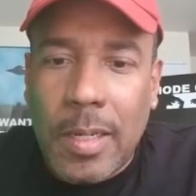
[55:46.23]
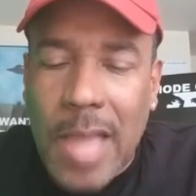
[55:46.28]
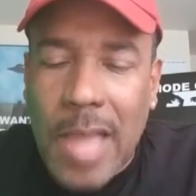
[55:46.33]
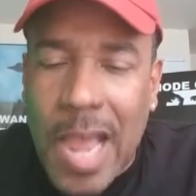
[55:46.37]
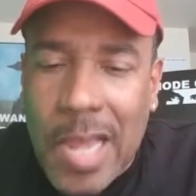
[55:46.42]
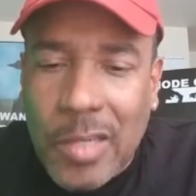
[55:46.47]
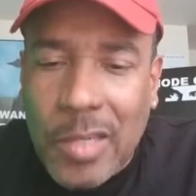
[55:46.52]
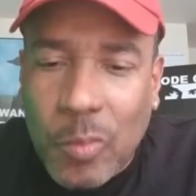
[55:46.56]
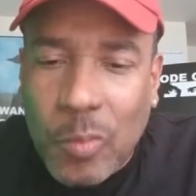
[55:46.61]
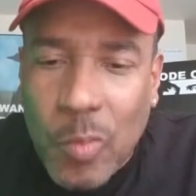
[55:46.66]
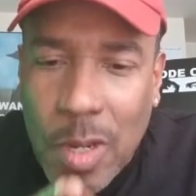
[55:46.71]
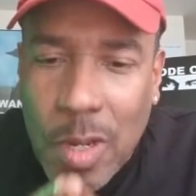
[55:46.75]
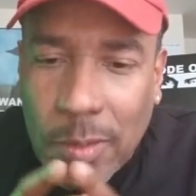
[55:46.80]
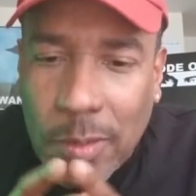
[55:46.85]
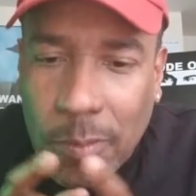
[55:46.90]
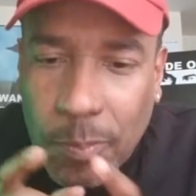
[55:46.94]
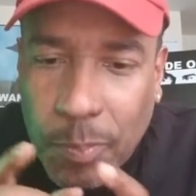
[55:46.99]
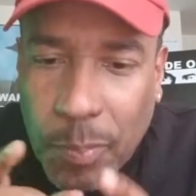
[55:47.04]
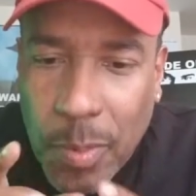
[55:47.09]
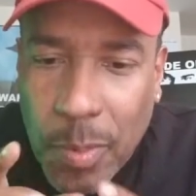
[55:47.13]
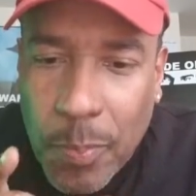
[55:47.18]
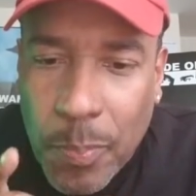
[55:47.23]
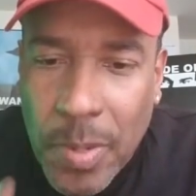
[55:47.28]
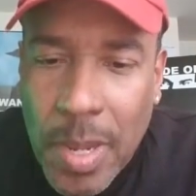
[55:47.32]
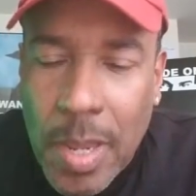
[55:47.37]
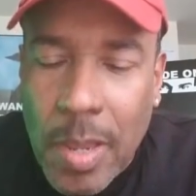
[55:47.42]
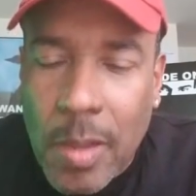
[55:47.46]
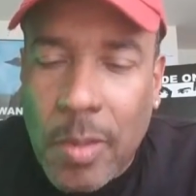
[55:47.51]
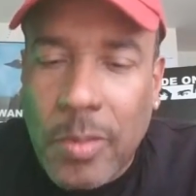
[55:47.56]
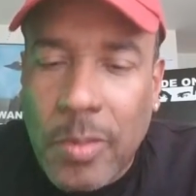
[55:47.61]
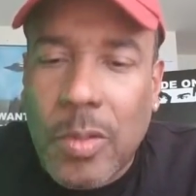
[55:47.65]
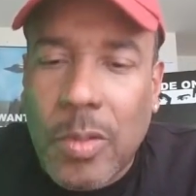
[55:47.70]
That's what
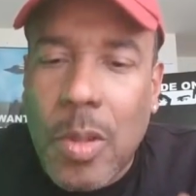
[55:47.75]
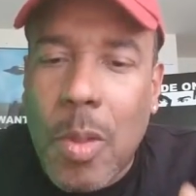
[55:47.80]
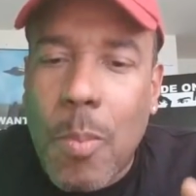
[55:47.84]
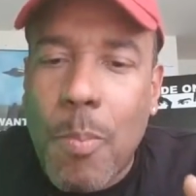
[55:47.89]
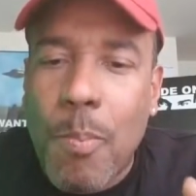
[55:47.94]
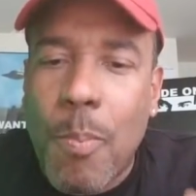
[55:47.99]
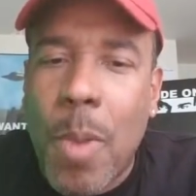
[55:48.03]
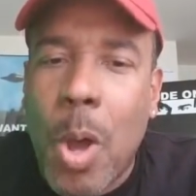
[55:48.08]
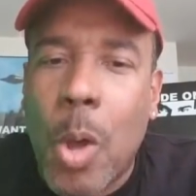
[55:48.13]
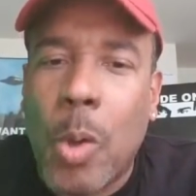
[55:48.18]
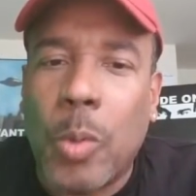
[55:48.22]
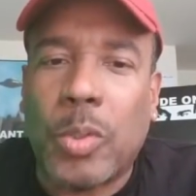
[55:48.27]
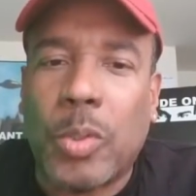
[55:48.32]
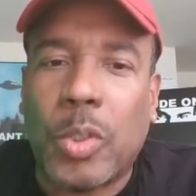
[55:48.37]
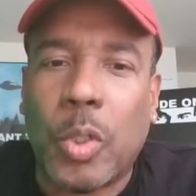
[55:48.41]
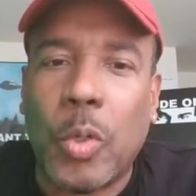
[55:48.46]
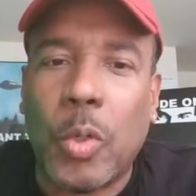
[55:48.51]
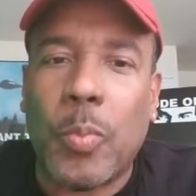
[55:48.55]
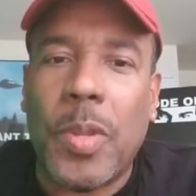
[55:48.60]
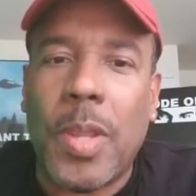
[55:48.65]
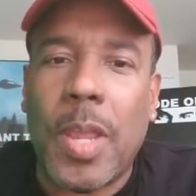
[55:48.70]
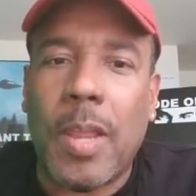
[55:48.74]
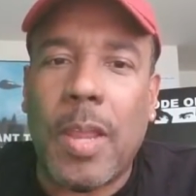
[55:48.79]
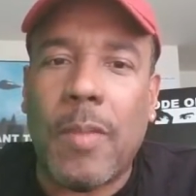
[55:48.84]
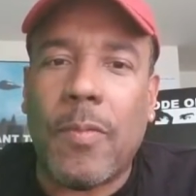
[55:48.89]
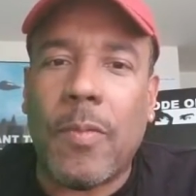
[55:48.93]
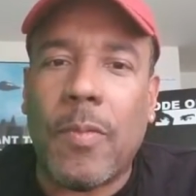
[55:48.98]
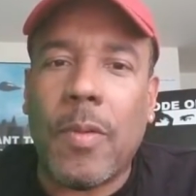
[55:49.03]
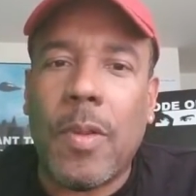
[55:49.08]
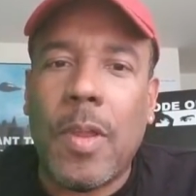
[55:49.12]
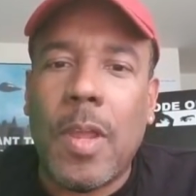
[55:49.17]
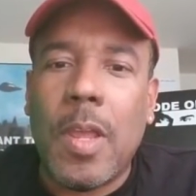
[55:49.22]
propels mode two
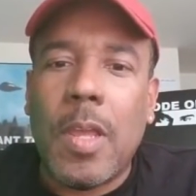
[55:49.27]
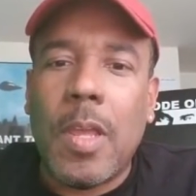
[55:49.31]
behavior.